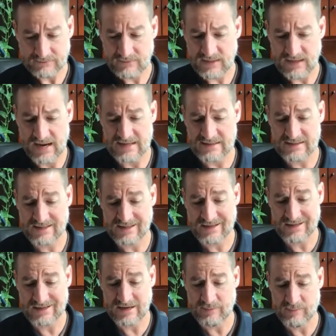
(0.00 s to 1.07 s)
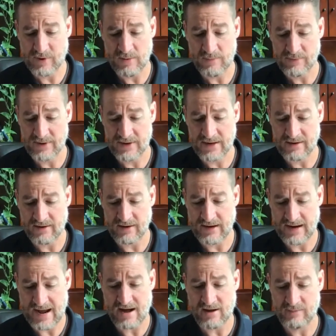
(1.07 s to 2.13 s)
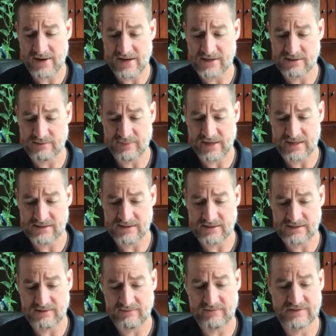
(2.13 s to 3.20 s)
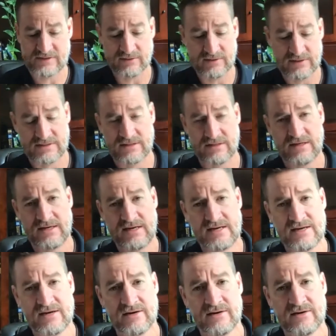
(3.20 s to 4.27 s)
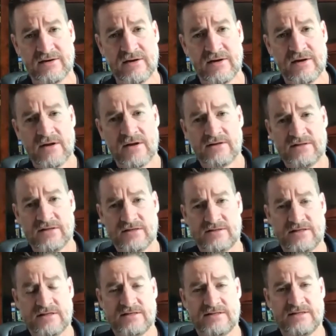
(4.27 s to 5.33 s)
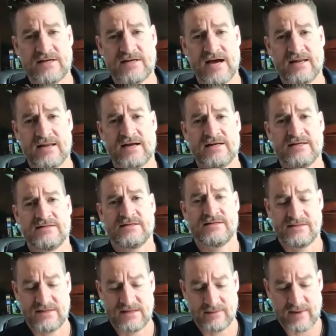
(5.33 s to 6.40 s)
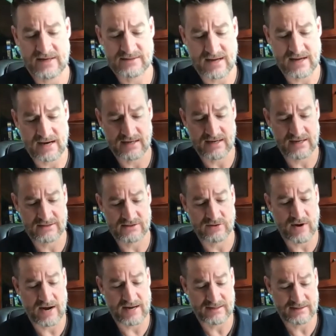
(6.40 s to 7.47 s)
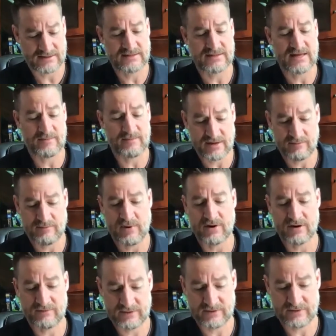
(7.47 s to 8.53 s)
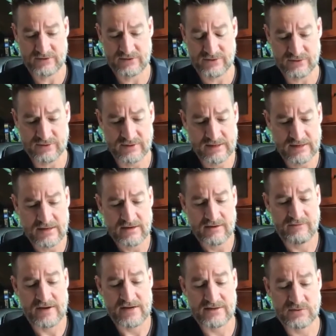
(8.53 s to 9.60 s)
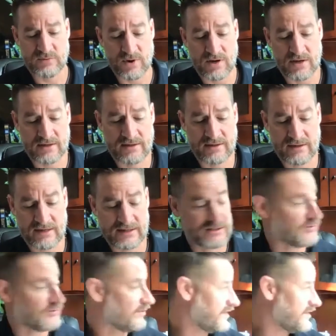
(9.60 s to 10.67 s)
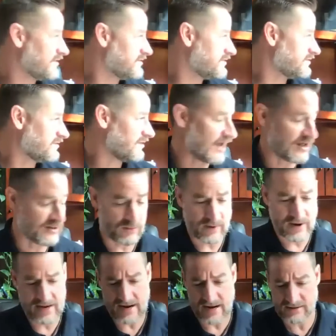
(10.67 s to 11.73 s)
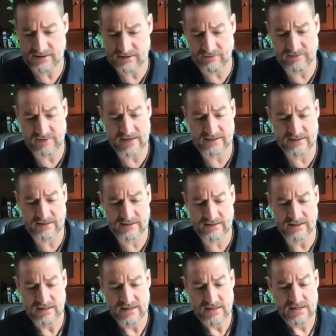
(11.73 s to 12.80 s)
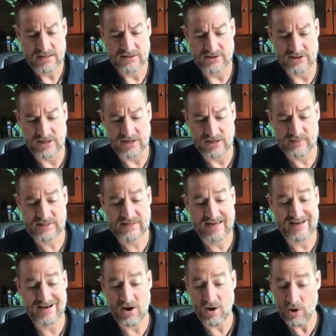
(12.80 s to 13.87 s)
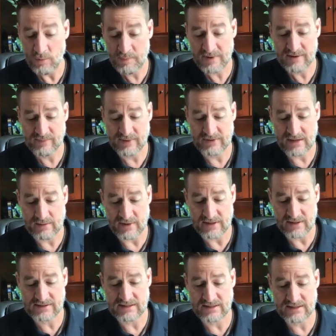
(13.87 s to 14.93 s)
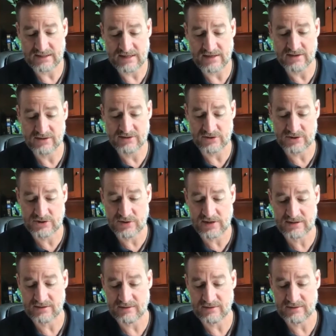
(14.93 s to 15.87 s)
as clinically appropriate on an outpatient basis at facilities that adhere to CDC guidelines and CMS guidelines. So I can see that being part of it too. Phase 1, as it relates to how the White House defines it, gyms can open, but they must adhere to strict